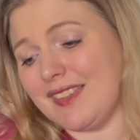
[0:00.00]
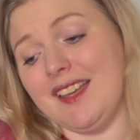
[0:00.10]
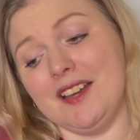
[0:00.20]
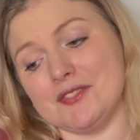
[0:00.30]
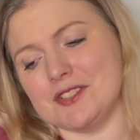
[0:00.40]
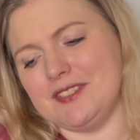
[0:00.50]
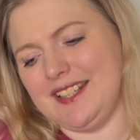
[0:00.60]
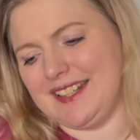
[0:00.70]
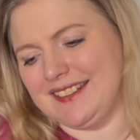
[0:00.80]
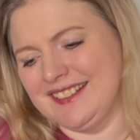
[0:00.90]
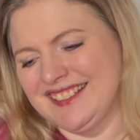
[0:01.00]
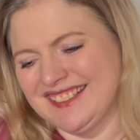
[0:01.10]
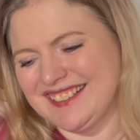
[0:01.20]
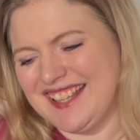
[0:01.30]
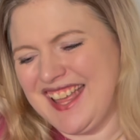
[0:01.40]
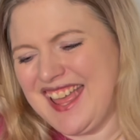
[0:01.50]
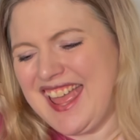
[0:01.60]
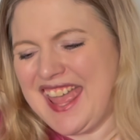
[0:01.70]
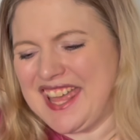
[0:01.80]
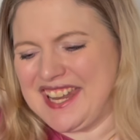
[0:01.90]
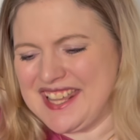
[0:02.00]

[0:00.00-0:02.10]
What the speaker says: after reading, it